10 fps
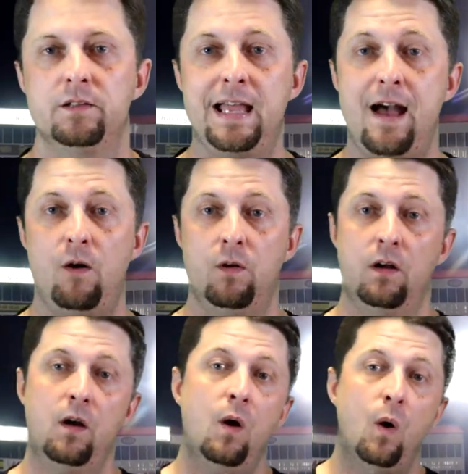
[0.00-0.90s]
Now,
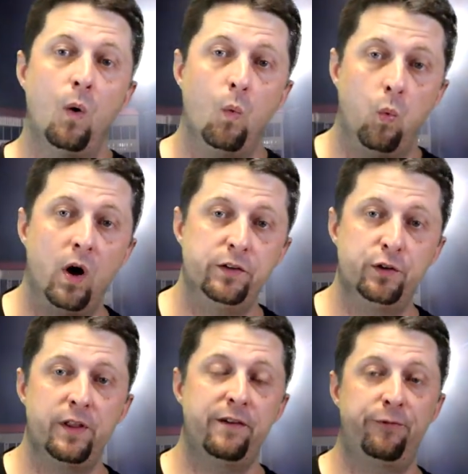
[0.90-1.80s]
what
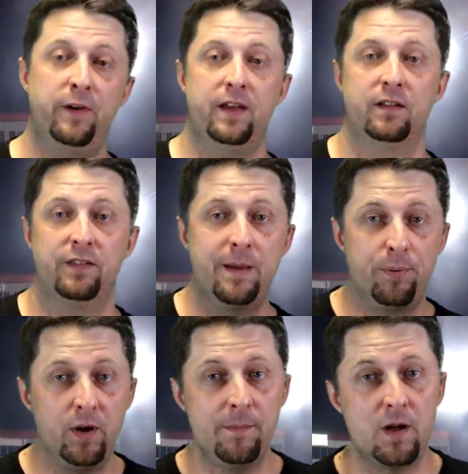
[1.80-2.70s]
do they fit? They
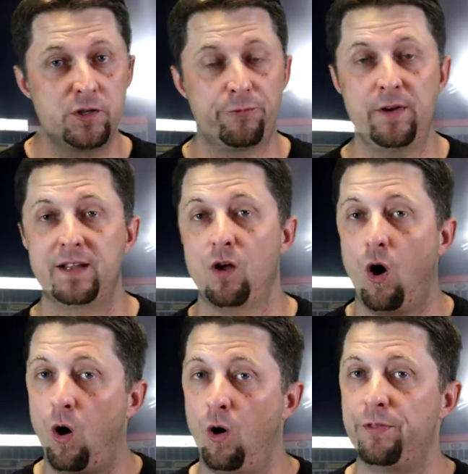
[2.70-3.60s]
pretty much fit
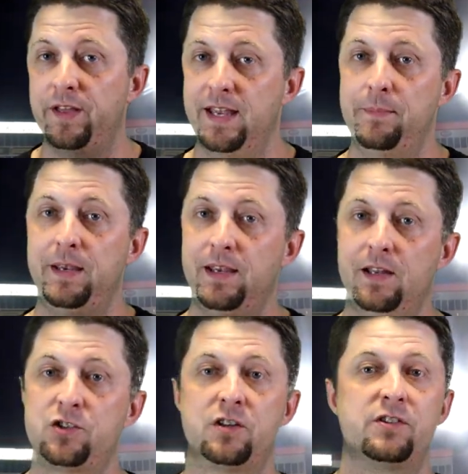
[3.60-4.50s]
all the Hemi
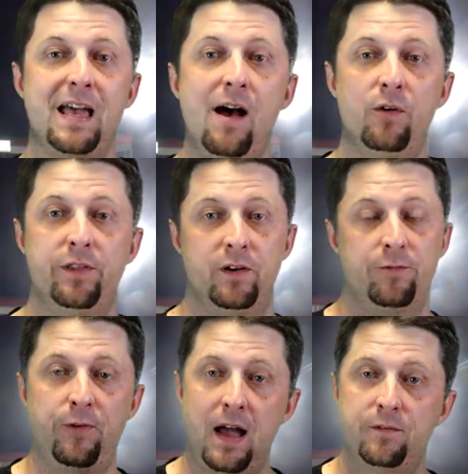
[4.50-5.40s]
engines out there.
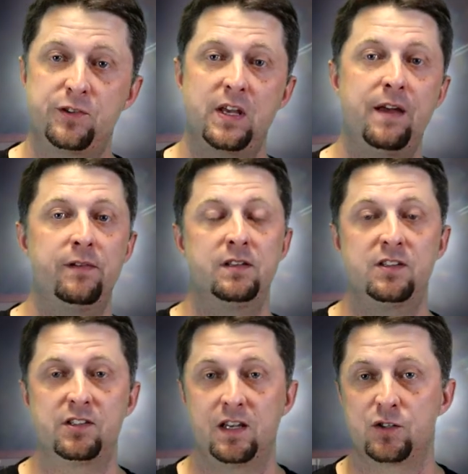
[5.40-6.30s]
5.7,
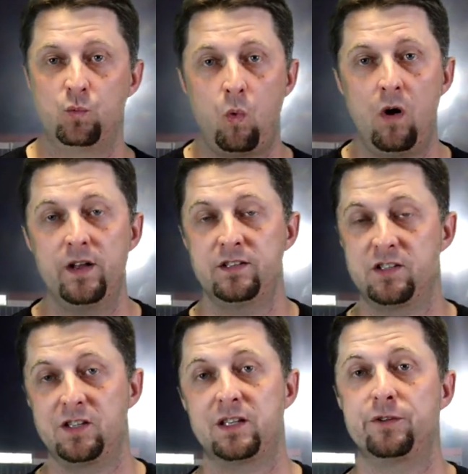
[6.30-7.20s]
6.1,
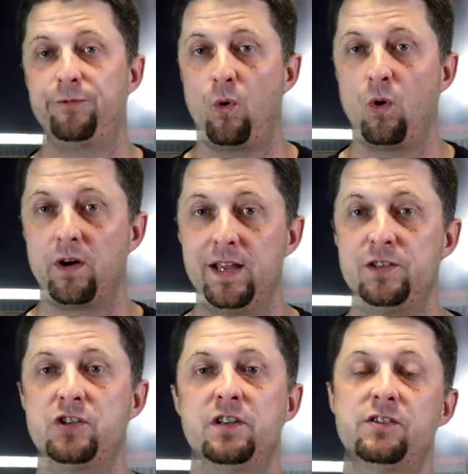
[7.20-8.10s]
6.4
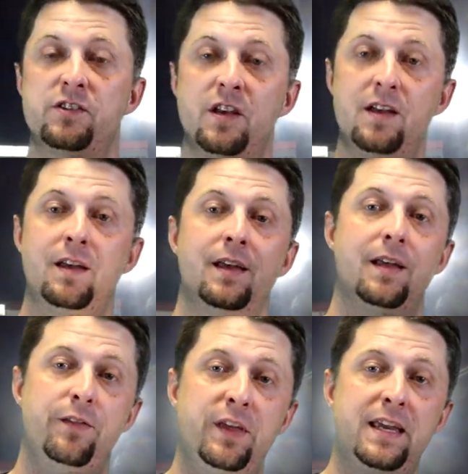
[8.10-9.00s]
engines.
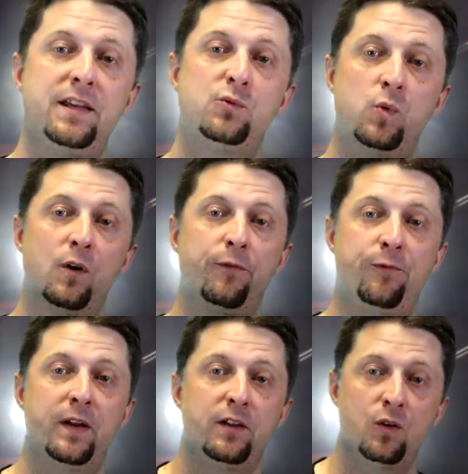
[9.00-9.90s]
These will
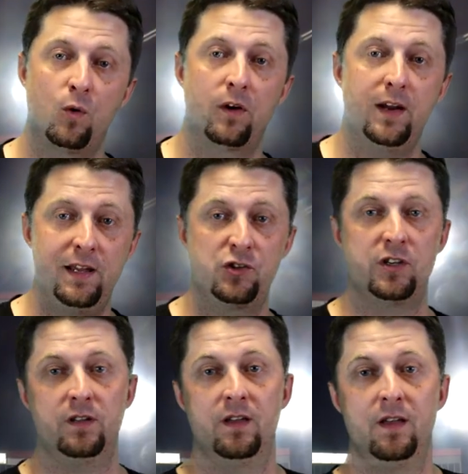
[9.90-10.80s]
fit your
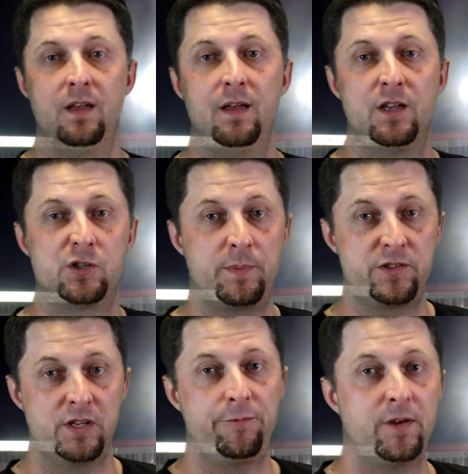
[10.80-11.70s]
engine.
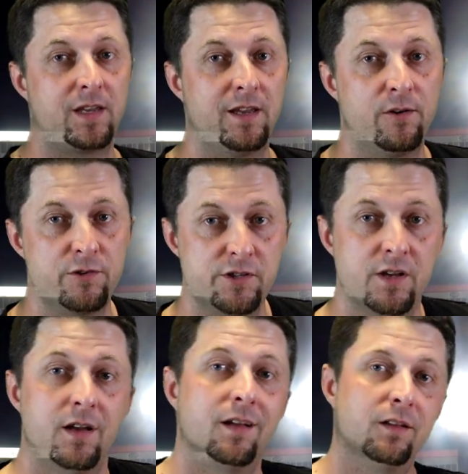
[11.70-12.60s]
Specific years,
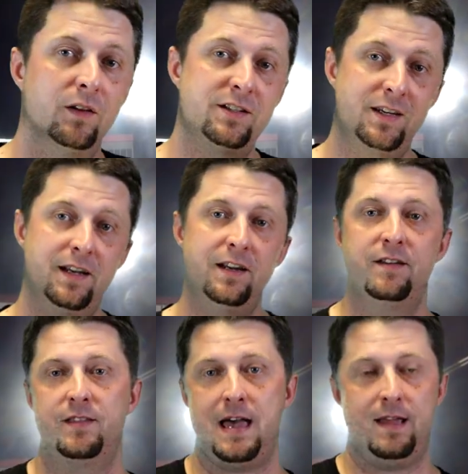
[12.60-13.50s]
let's get
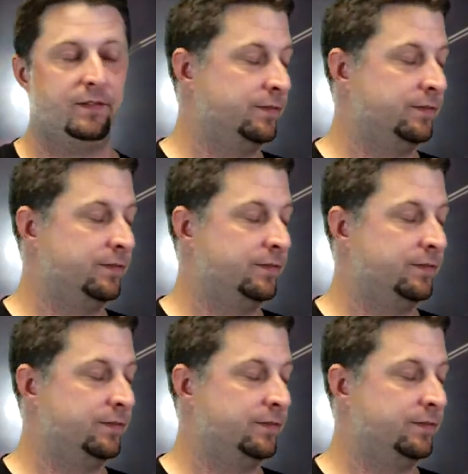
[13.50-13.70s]
into that.